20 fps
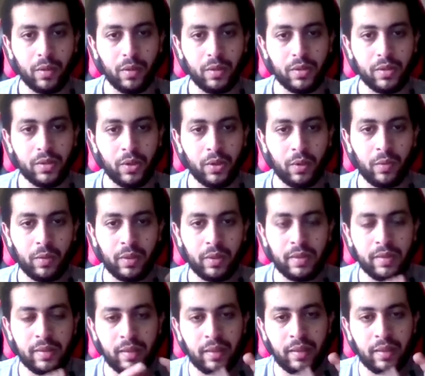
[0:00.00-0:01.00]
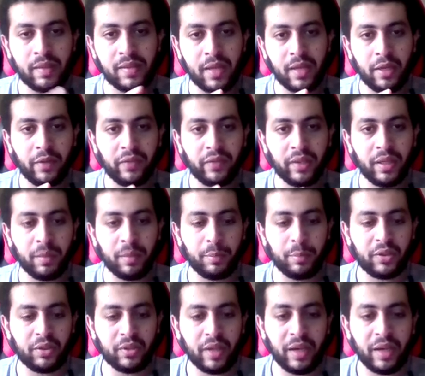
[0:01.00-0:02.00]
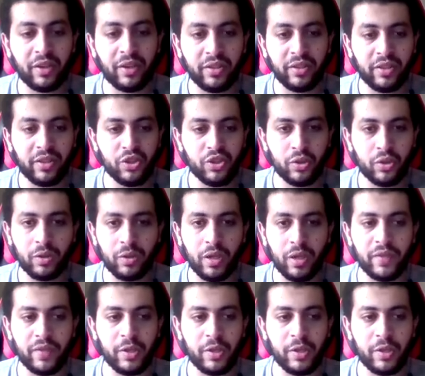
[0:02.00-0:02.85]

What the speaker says: So that's kind of thing. But unconditional love,